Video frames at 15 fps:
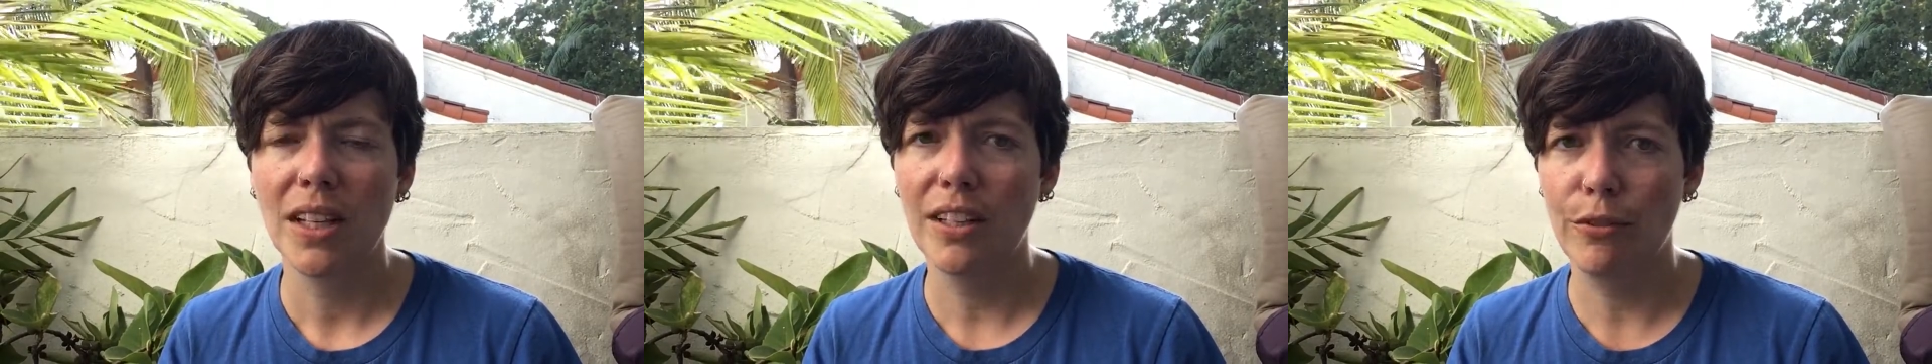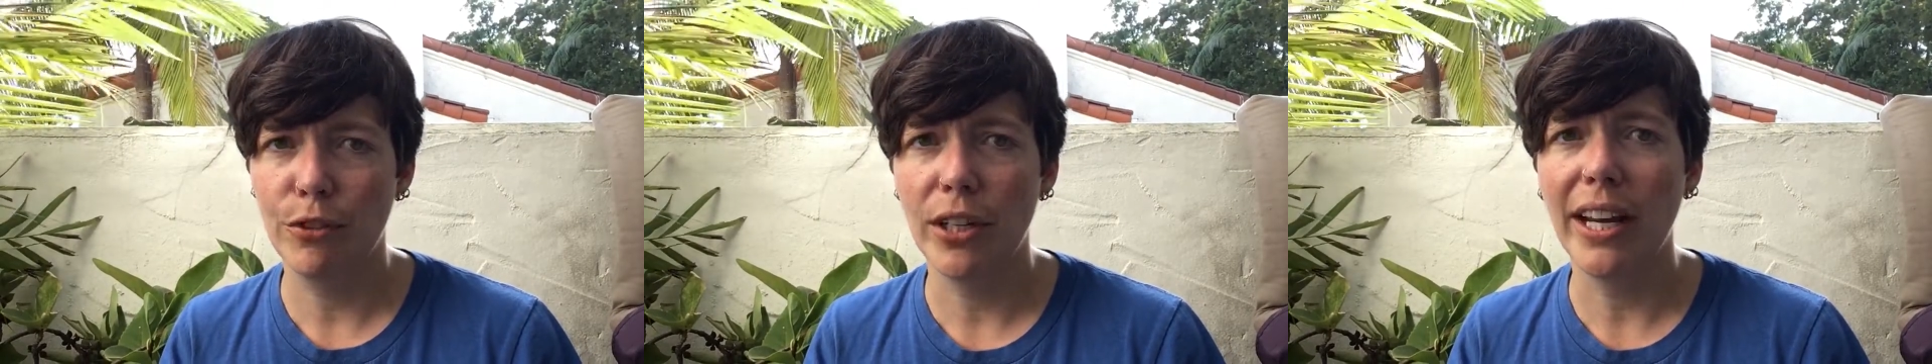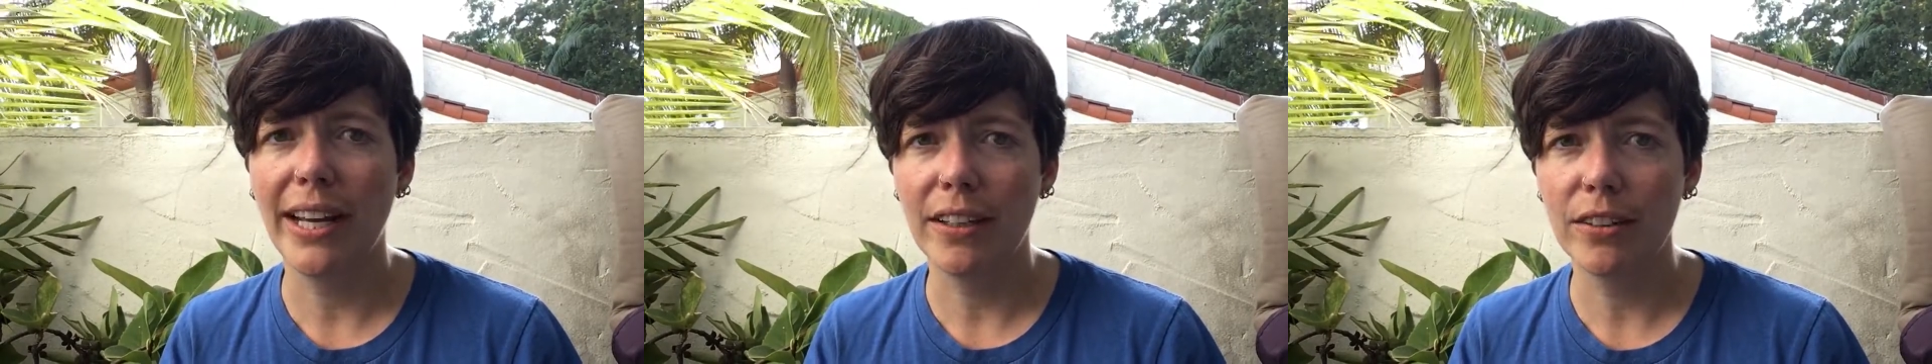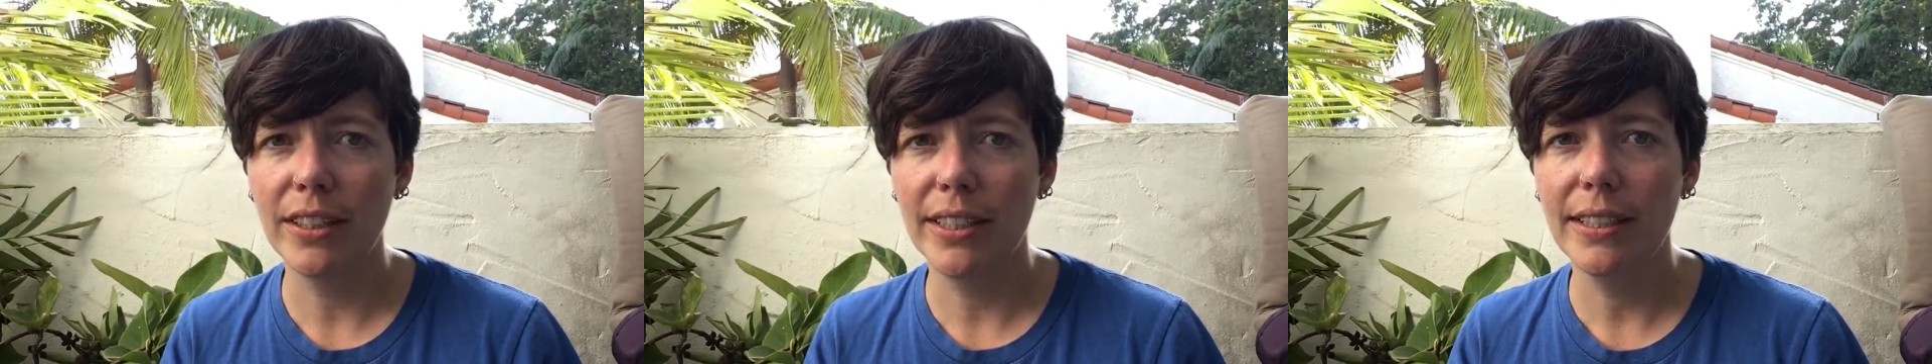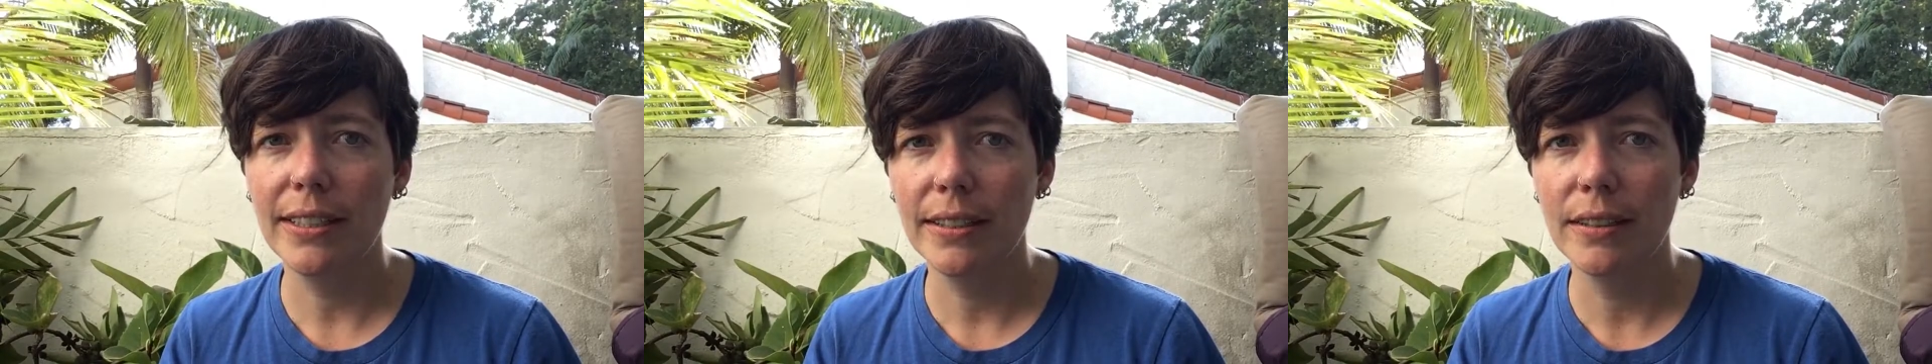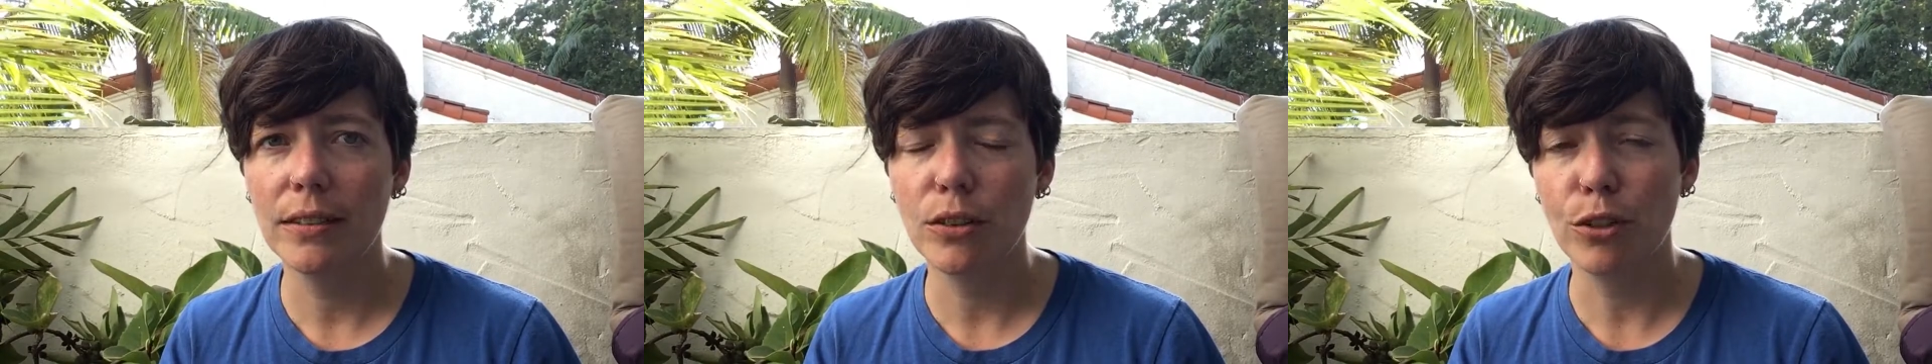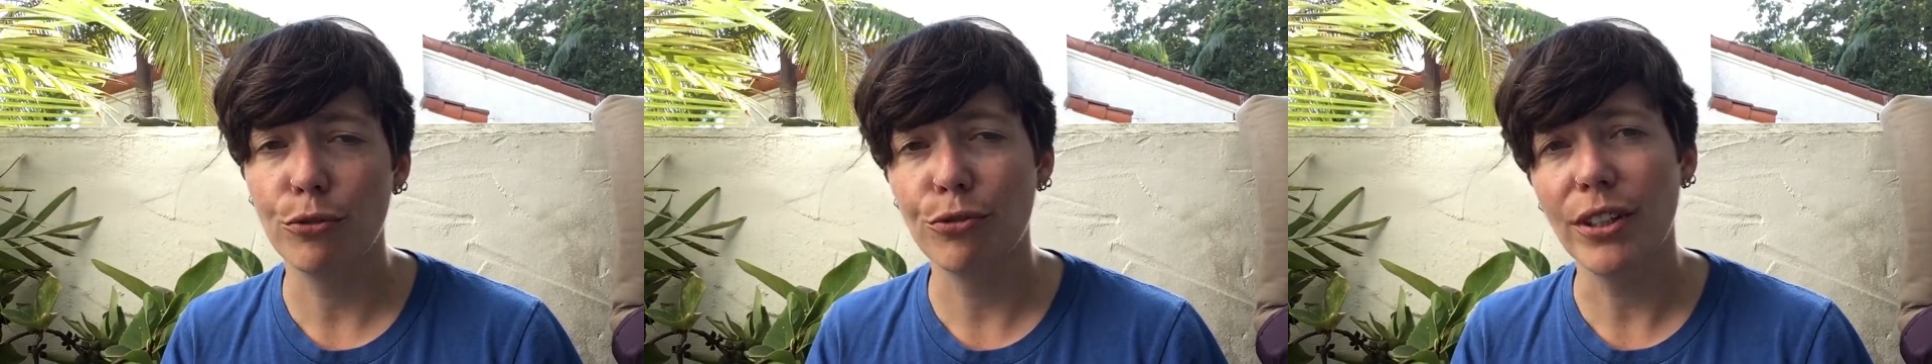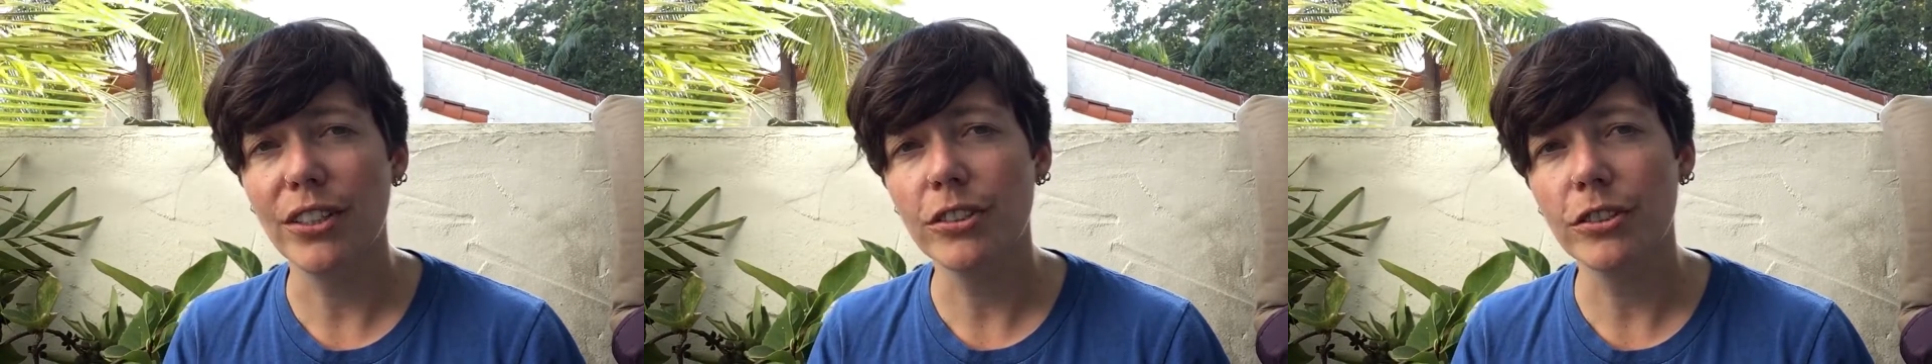if you're angry or
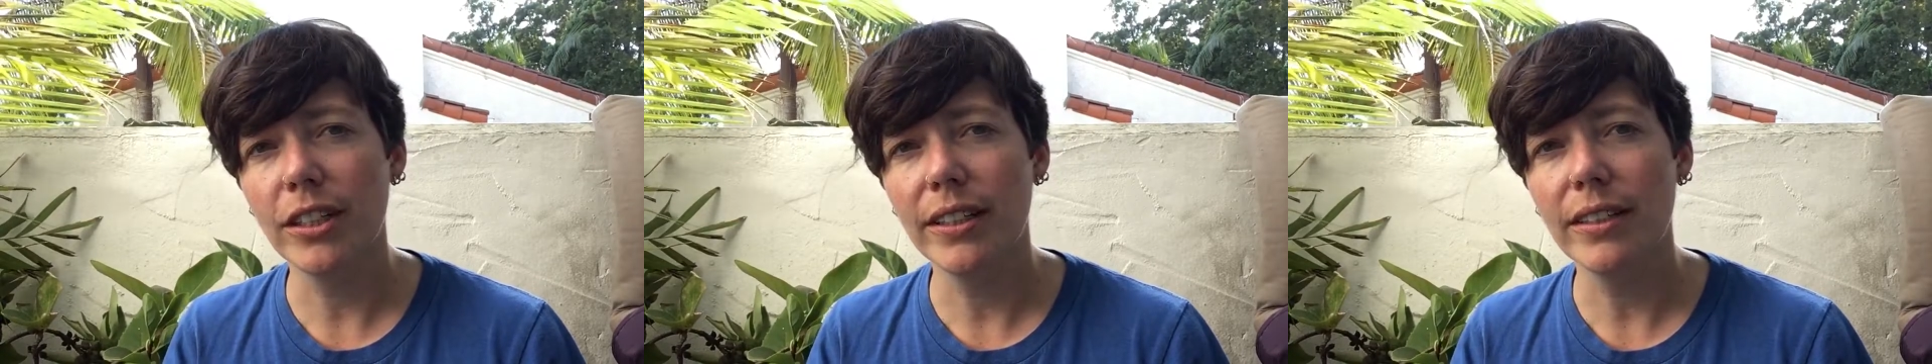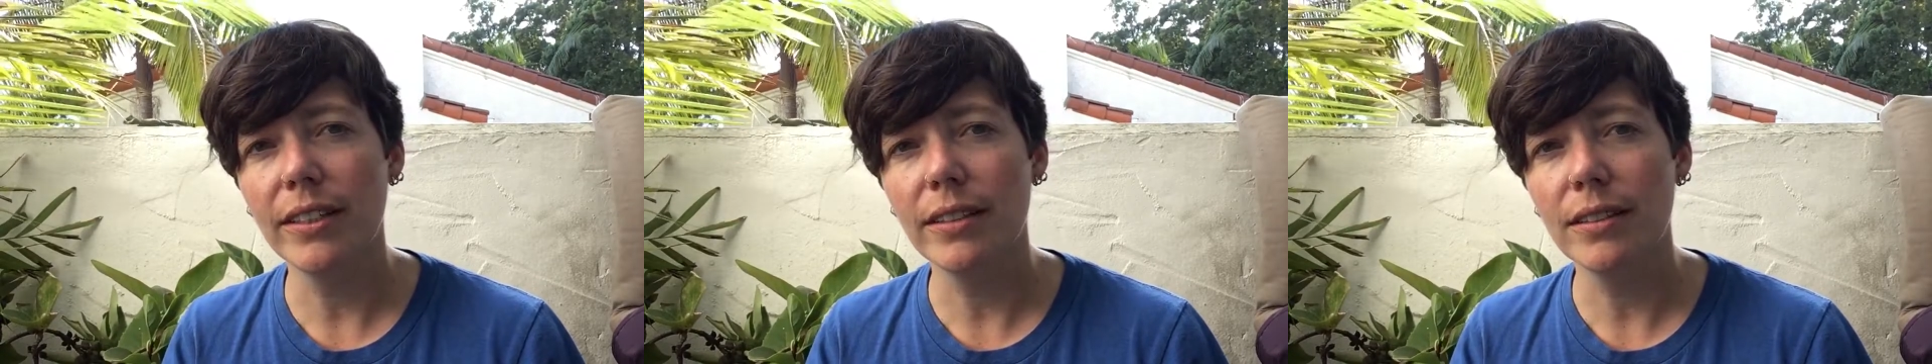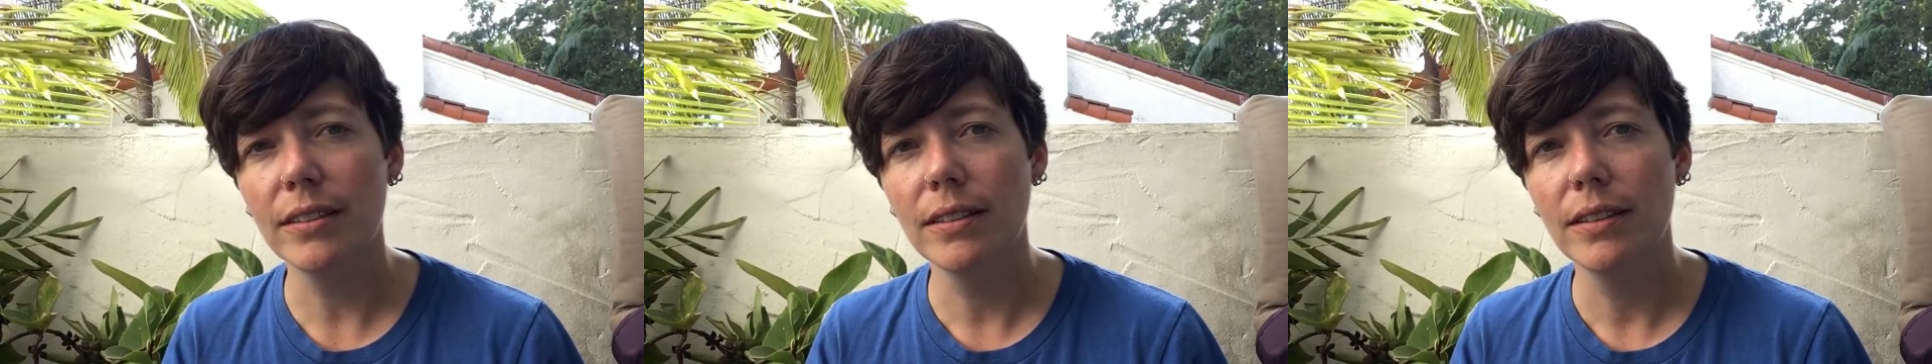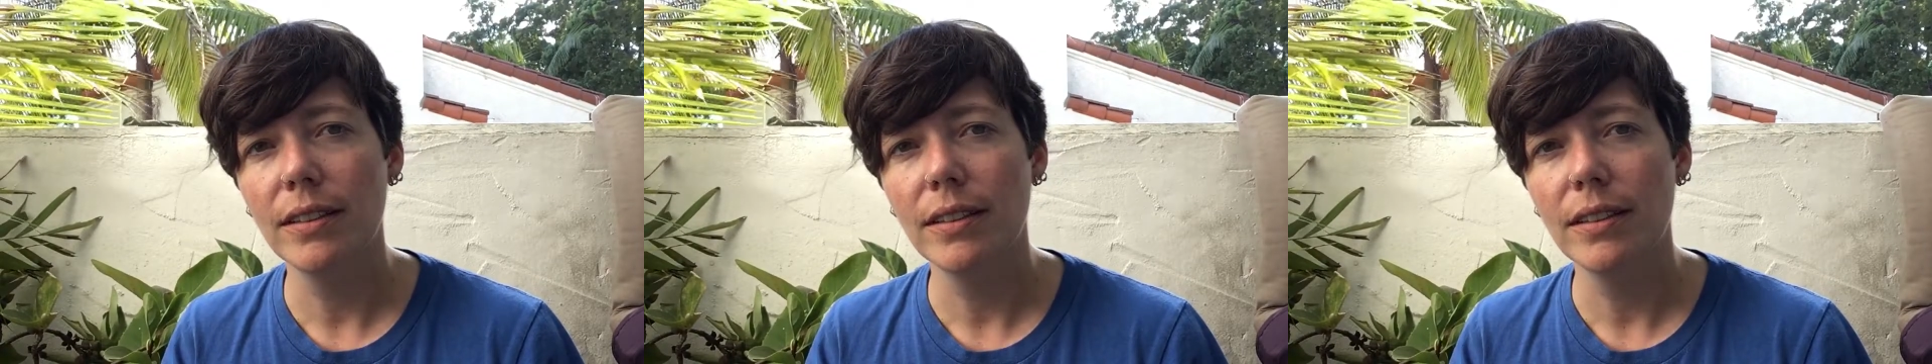frustrated.